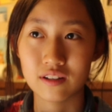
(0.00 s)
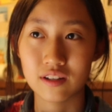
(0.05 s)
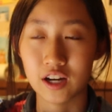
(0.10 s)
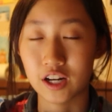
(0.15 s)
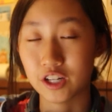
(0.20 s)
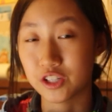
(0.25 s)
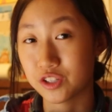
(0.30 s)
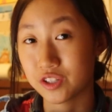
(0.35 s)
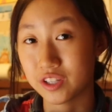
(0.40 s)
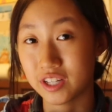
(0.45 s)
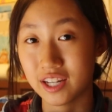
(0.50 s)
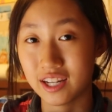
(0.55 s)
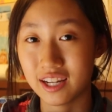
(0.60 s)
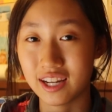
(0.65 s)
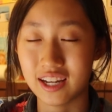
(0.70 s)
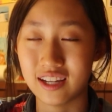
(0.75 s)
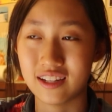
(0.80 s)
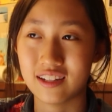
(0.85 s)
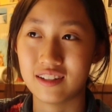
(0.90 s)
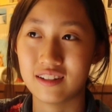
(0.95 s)

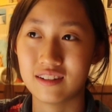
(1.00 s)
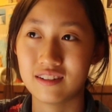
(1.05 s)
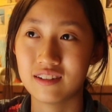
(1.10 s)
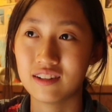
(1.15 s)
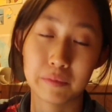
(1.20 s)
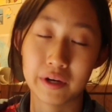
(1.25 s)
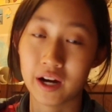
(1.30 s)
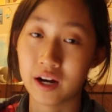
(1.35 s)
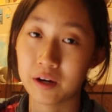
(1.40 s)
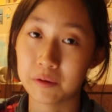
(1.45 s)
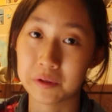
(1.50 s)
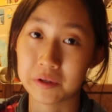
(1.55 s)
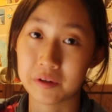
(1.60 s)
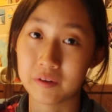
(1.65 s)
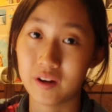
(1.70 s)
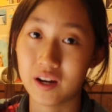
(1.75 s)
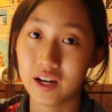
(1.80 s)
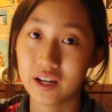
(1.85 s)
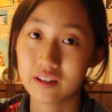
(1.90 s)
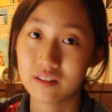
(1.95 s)
Audrey, and My Heart Will Go
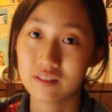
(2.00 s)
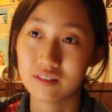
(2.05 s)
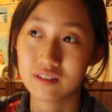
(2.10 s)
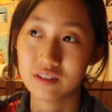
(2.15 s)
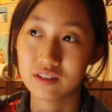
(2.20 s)
On.